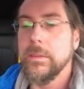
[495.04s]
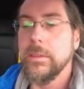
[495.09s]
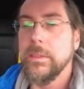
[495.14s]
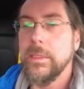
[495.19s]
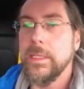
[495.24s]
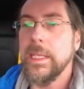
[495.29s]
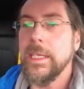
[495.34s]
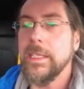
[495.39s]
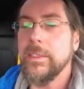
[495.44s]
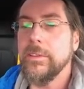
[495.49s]

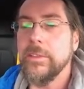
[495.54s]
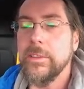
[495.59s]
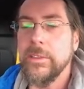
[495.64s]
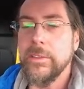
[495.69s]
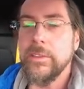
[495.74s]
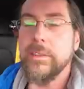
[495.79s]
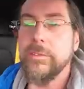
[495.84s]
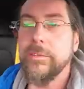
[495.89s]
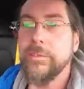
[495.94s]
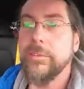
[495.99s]
Yeah, I
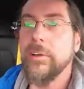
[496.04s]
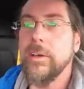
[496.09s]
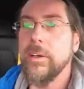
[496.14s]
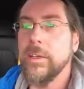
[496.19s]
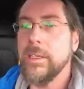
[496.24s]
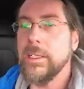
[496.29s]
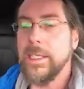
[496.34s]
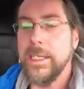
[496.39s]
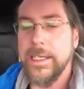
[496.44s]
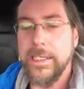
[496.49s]
turned the
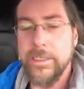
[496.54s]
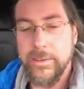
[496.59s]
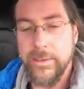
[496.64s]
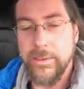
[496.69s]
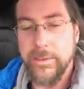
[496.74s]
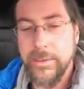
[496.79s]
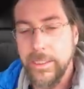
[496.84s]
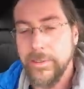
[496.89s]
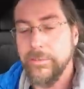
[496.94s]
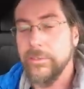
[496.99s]
fog light
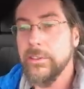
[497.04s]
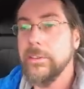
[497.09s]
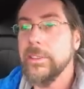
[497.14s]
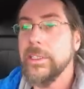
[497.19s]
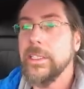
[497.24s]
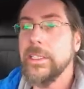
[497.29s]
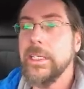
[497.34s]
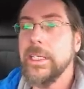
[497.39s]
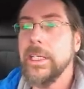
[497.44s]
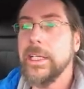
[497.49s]
on. I have no
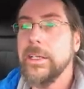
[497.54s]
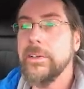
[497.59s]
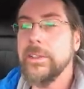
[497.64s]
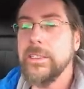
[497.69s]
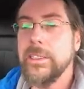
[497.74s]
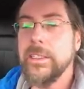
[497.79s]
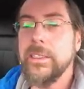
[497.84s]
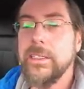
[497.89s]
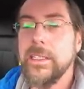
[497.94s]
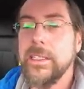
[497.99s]
idea how I
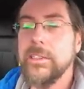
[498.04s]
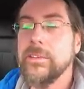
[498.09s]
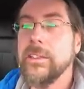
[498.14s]
did that.